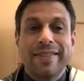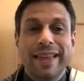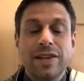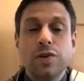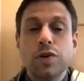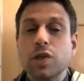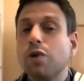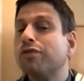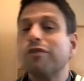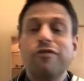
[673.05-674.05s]
They do so
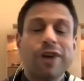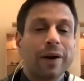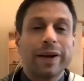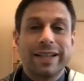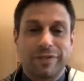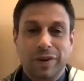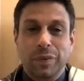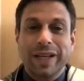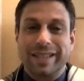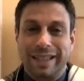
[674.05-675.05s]
for very different
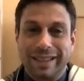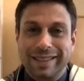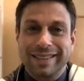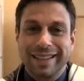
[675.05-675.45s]
reasons.